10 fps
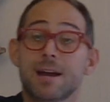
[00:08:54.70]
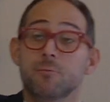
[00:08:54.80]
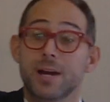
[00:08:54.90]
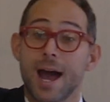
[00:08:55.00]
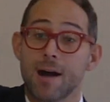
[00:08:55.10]
In
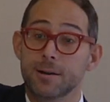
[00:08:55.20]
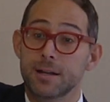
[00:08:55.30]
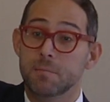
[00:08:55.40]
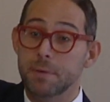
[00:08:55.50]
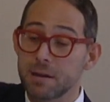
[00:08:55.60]

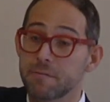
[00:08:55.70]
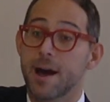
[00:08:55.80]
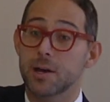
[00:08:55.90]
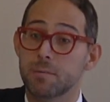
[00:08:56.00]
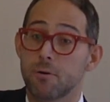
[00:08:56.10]
reality, the big
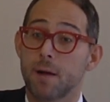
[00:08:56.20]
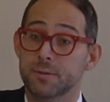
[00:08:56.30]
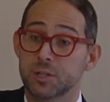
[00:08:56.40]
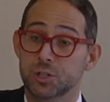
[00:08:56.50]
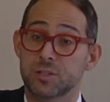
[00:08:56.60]
value
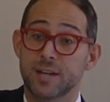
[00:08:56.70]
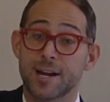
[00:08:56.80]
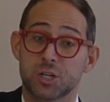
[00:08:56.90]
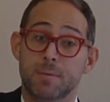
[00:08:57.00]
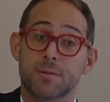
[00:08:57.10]
proposition is
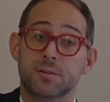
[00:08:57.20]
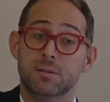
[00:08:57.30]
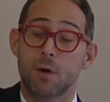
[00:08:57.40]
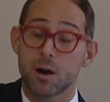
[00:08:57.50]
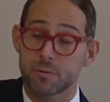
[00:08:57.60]
actually about
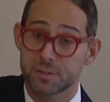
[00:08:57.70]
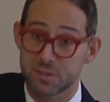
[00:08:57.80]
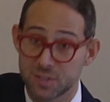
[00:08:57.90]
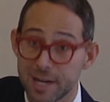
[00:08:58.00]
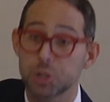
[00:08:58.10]
the
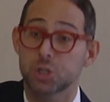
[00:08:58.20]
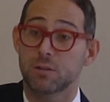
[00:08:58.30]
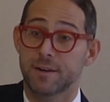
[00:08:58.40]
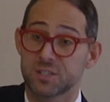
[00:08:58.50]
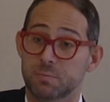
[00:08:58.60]

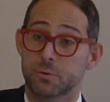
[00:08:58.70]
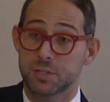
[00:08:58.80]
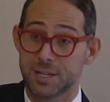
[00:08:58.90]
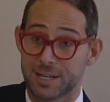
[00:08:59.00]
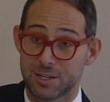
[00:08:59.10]
democratization of
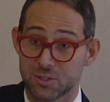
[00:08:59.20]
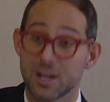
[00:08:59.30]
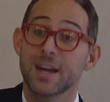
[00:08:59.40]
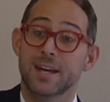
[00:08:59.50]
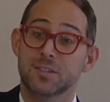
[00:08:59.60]
expertise.
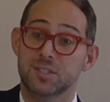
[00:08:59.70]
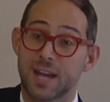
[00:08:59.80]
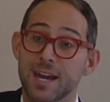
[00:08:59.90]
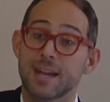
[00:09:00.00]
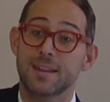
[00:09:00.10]
Is
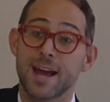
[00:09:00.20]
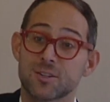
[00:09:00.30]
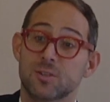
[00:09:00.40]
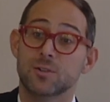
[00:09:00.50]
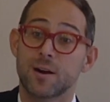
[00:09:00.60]
taking the
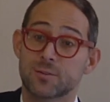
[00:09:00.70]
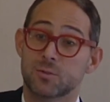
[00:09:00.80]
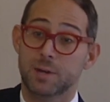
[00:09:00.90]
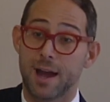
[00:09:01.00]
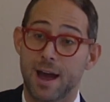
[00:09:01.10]
excellent
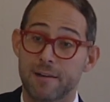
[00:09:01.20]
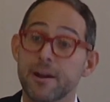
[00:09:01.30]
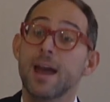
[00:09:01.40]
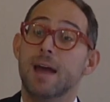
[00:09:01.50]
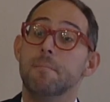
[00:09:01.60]
doctors we
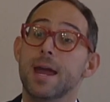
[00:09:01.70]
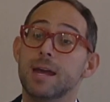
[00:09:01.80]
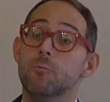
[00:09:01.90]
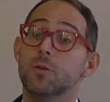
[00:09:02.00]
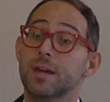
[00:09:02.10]
have and
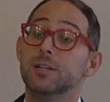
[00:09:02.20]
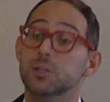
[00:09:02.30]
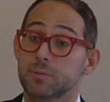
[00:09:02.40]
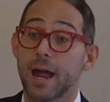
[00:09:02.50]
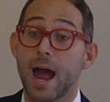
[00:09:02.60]
making what they
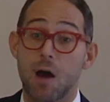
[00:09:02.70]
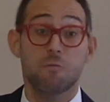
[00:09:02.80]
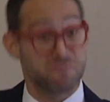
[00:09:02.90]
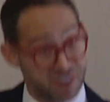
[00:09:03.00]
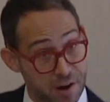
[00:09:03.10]
do
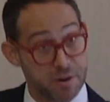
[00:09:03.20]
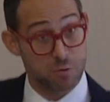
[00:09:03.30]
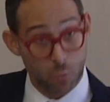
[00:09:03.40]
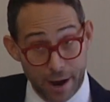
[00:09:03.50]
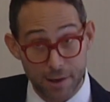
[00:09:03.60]
now, very
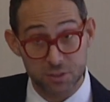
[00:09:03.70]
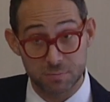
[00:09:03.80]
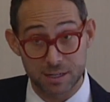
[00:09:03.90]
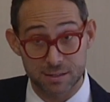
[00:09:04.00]
well to be